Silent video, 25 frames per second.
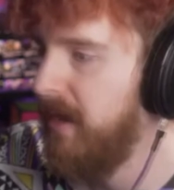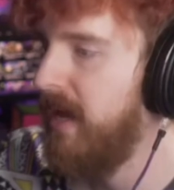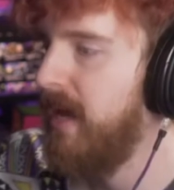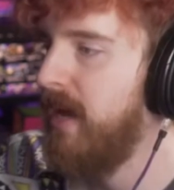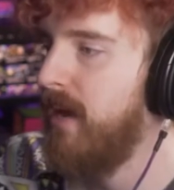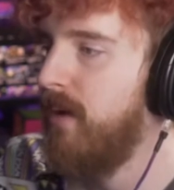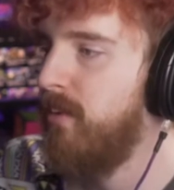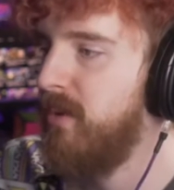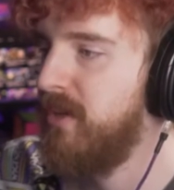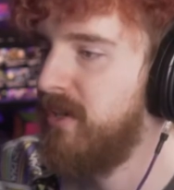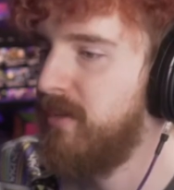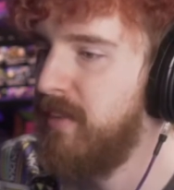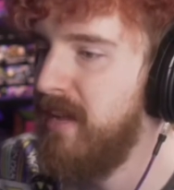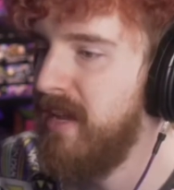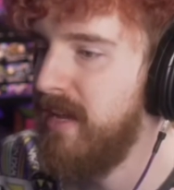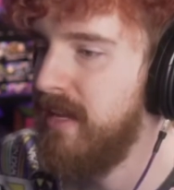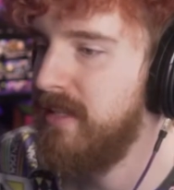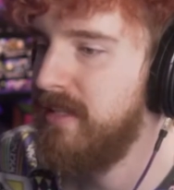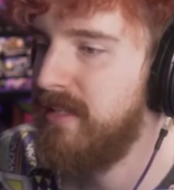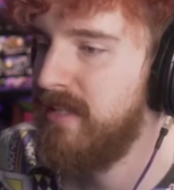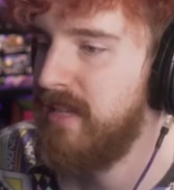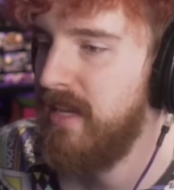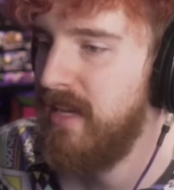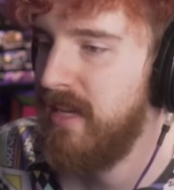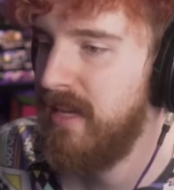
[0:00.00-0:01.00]
which
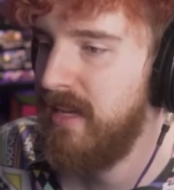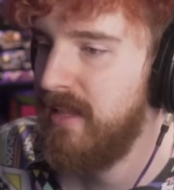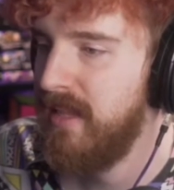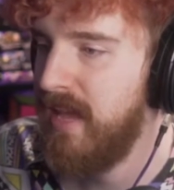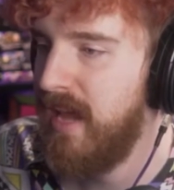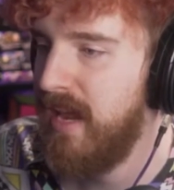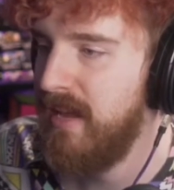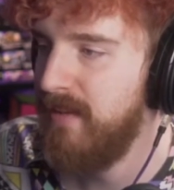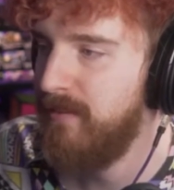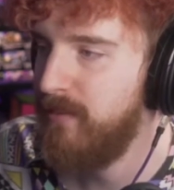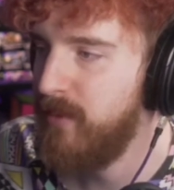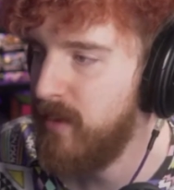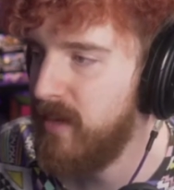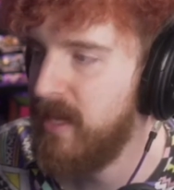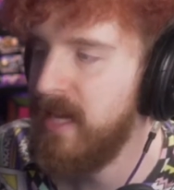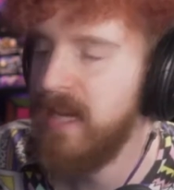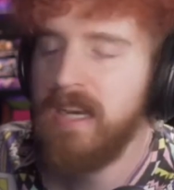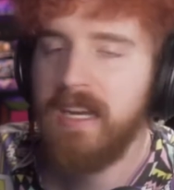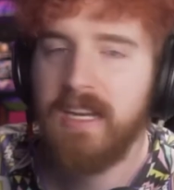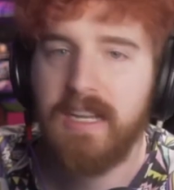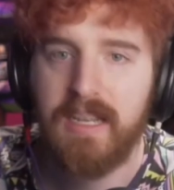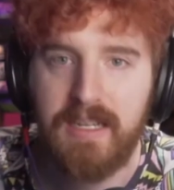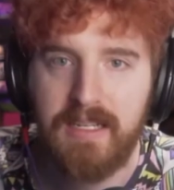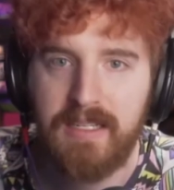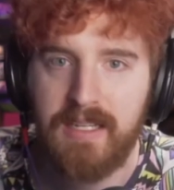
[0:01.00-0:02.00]
means that if you get
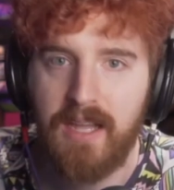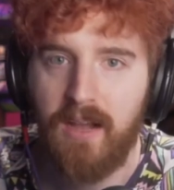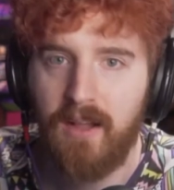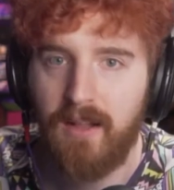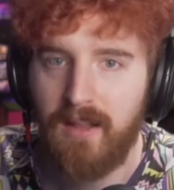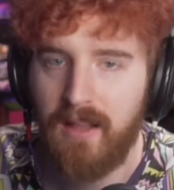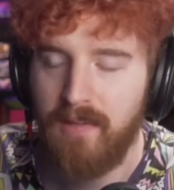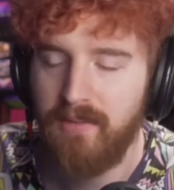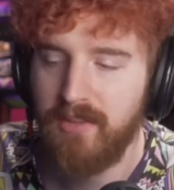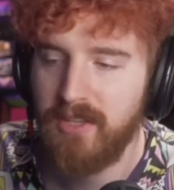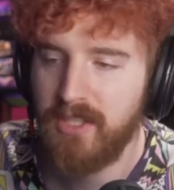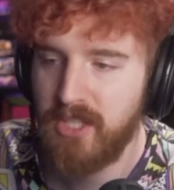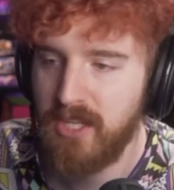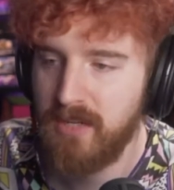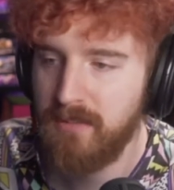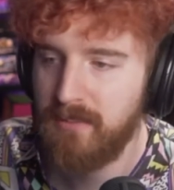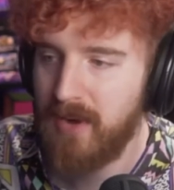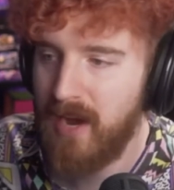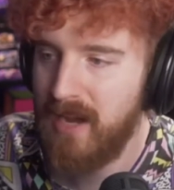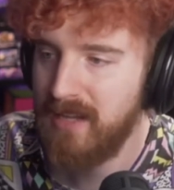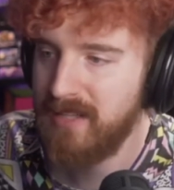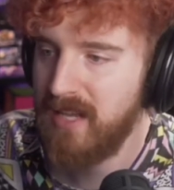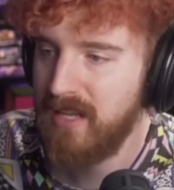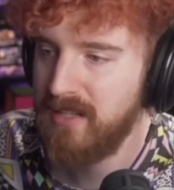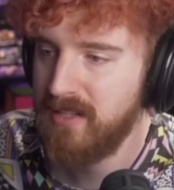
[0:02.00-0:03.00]
an Intel 11th gen
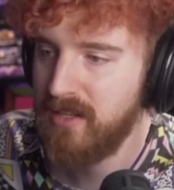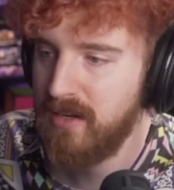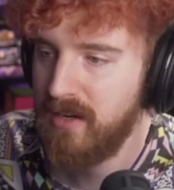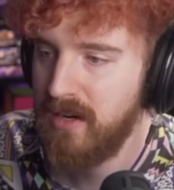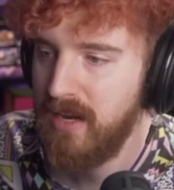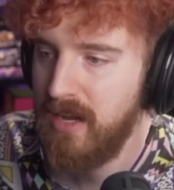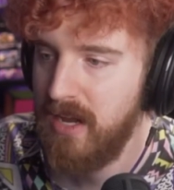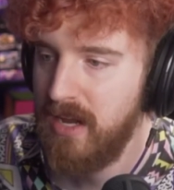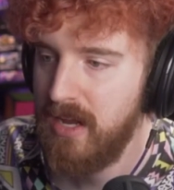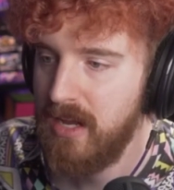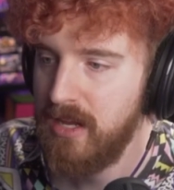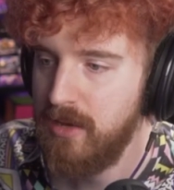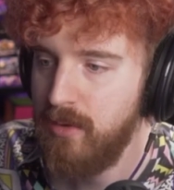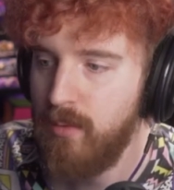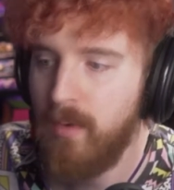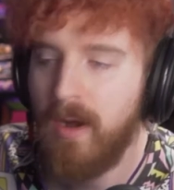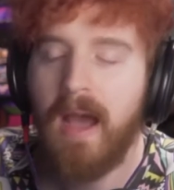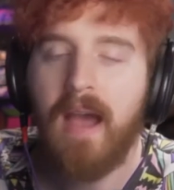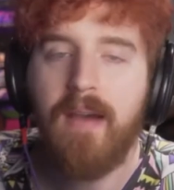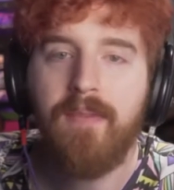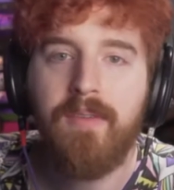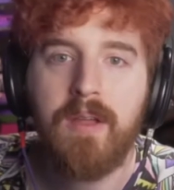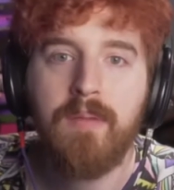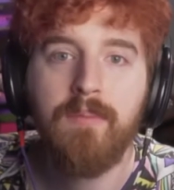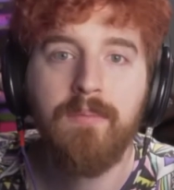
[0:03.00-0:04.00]
processor, you will
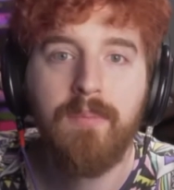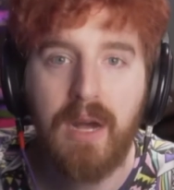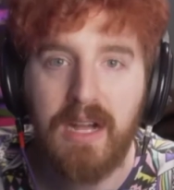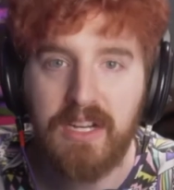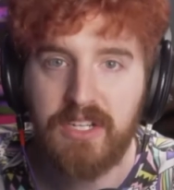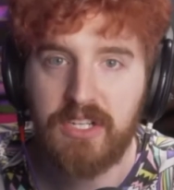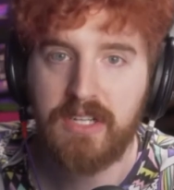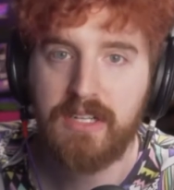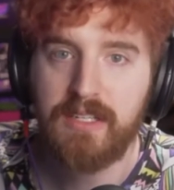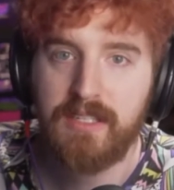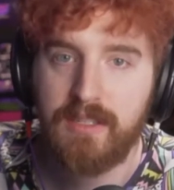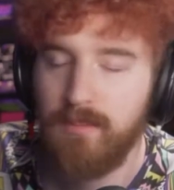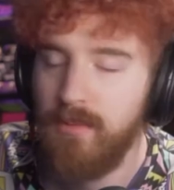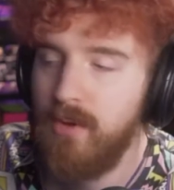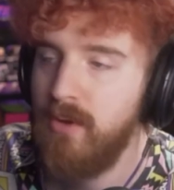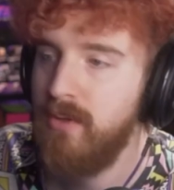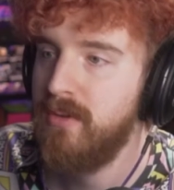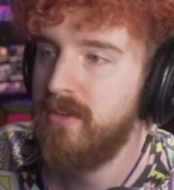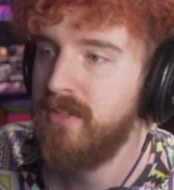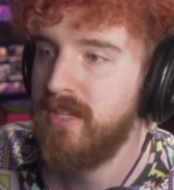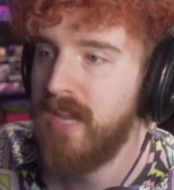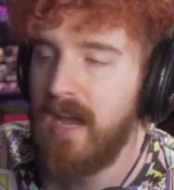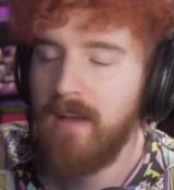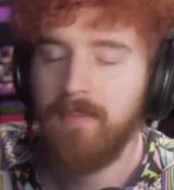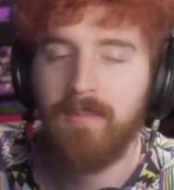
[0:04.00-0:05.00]
have a much
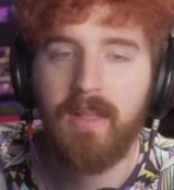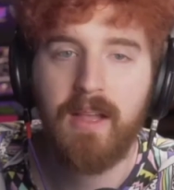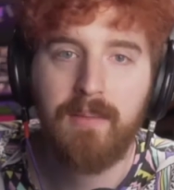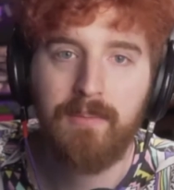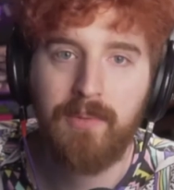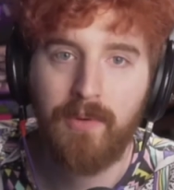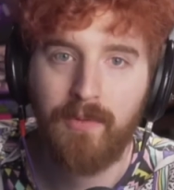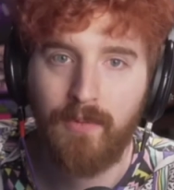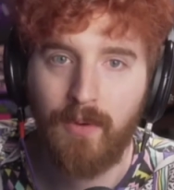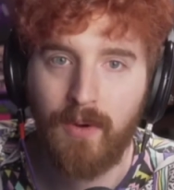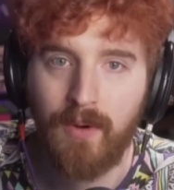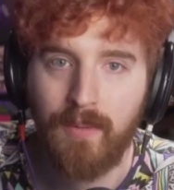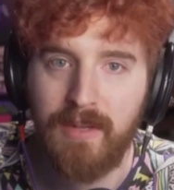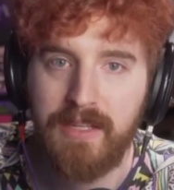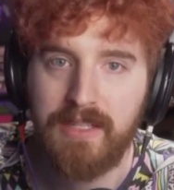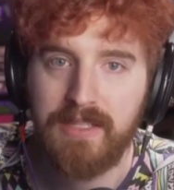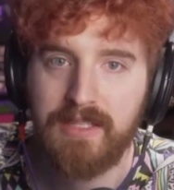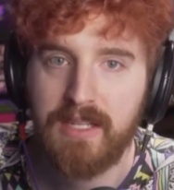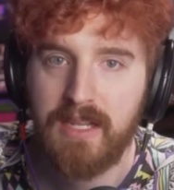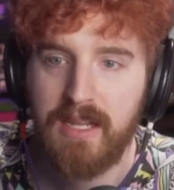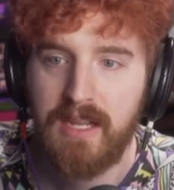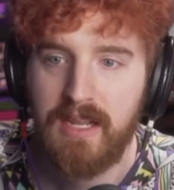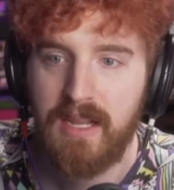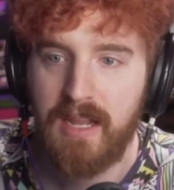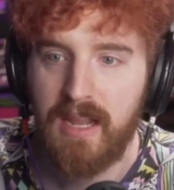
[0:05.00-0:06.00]
smoother timeline
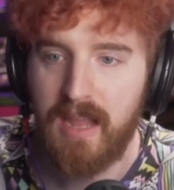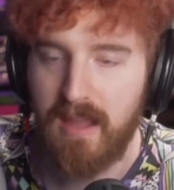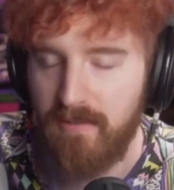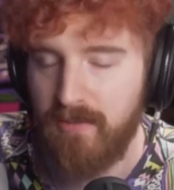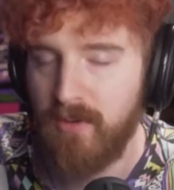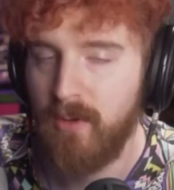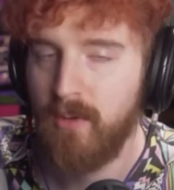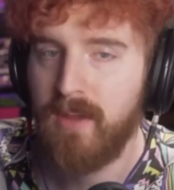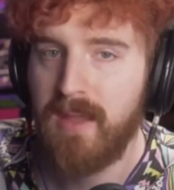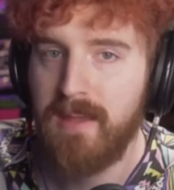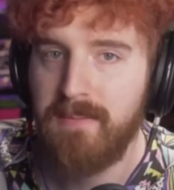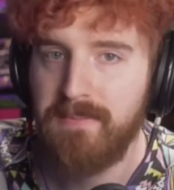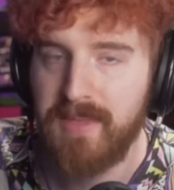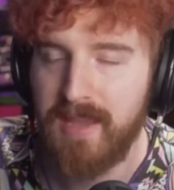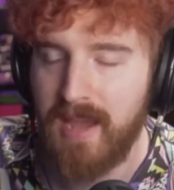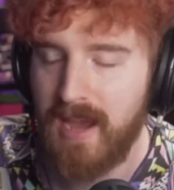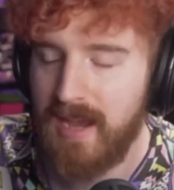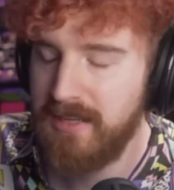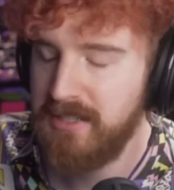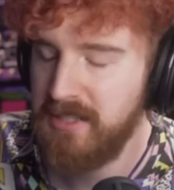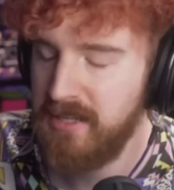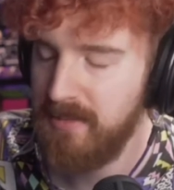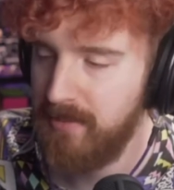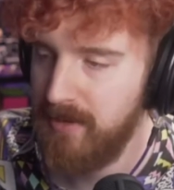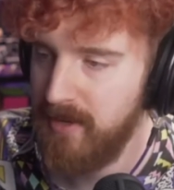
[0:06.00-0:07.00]
performance if you keep the
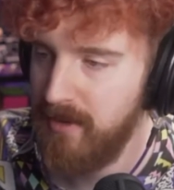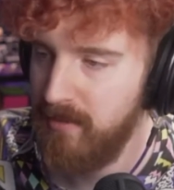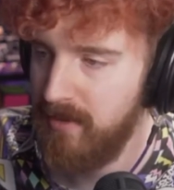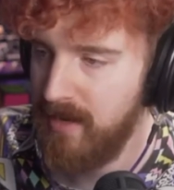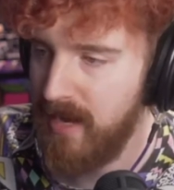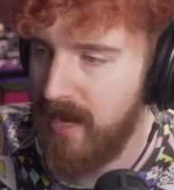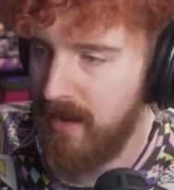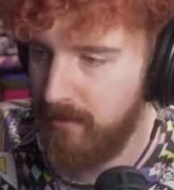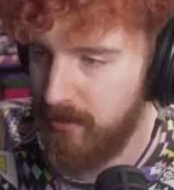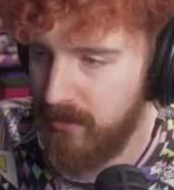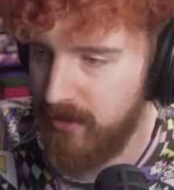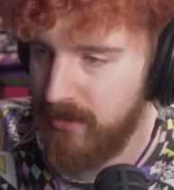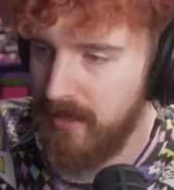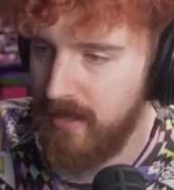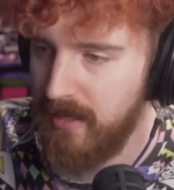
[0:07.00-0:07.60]
iGPU enabled